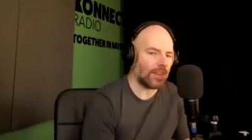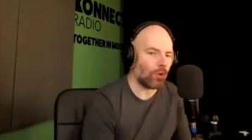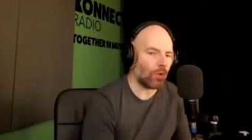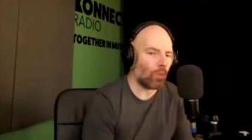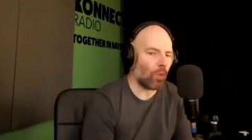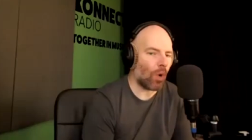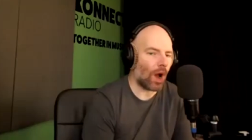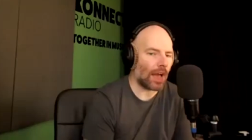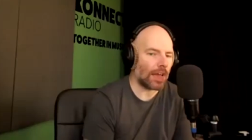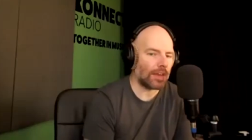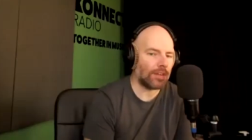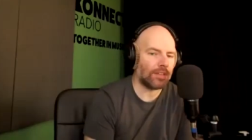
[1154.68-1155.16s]
is
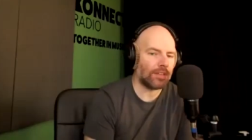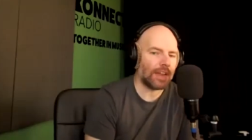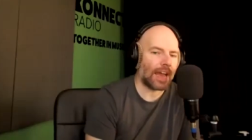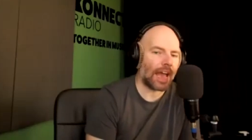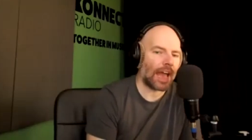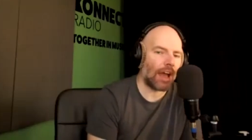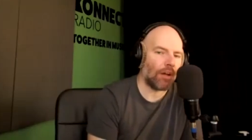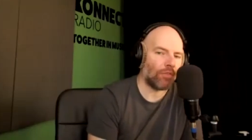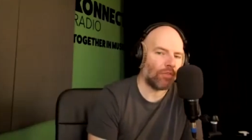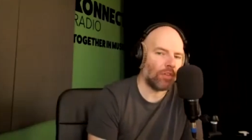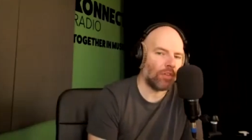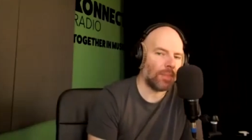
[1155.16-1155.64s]
it wise
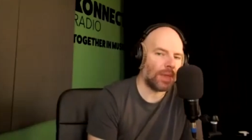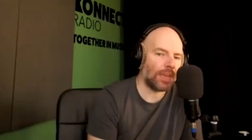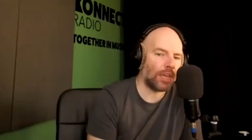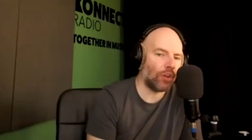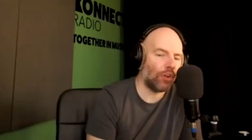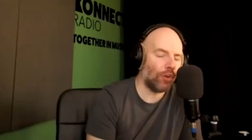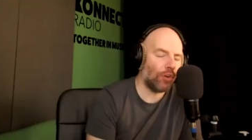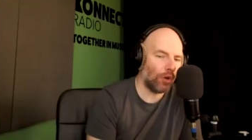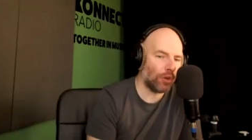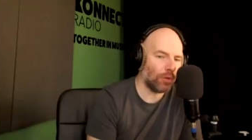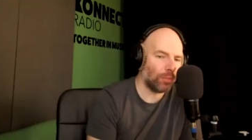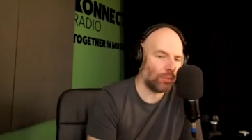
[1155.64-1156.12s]
to have them
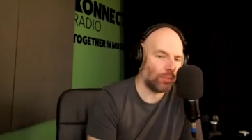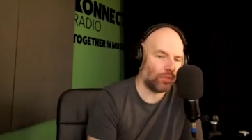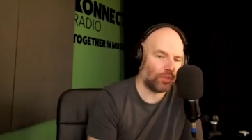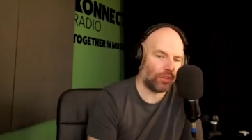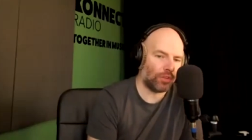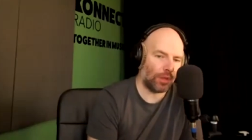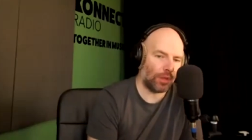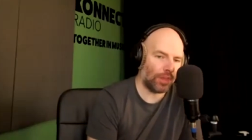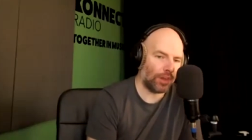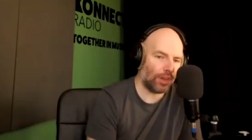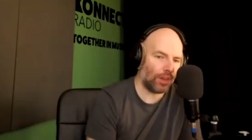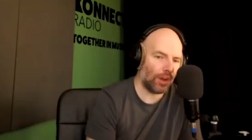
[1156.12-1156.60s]
in
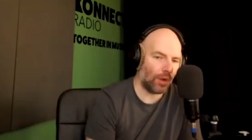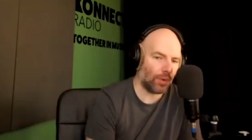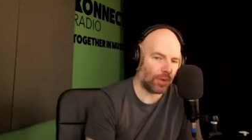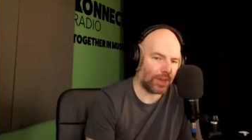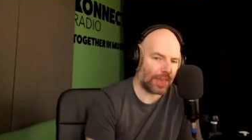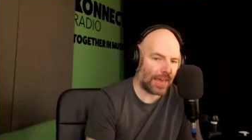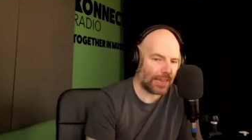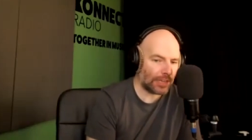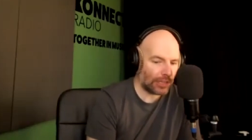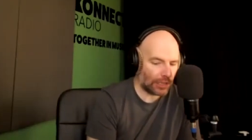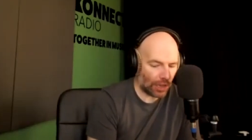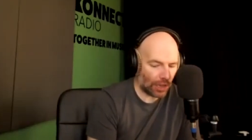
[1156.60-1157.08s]
groups so they
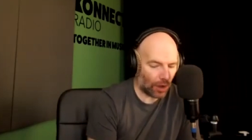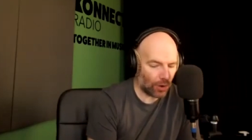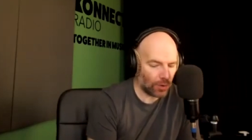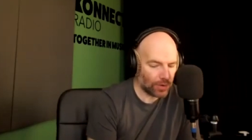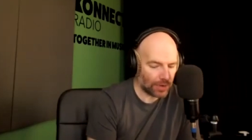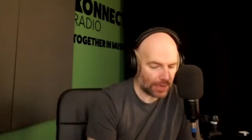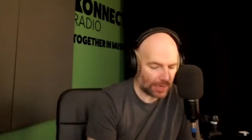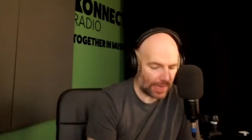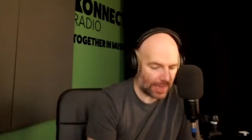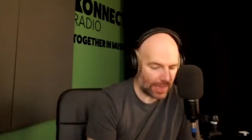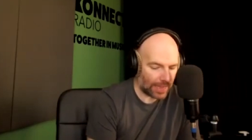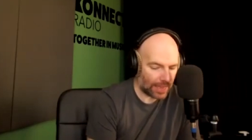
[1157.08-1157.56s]
don't get
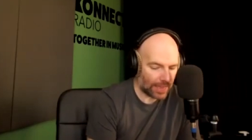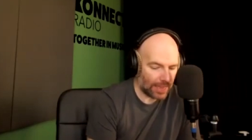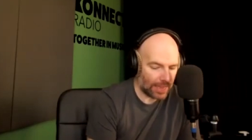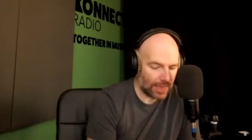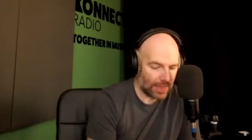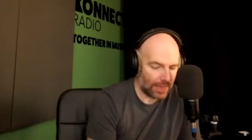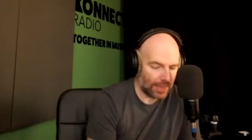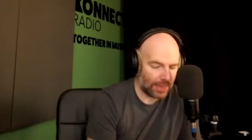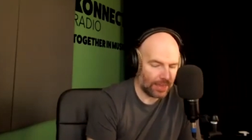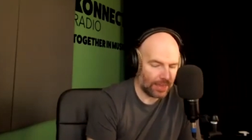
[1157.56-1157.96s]
lonely?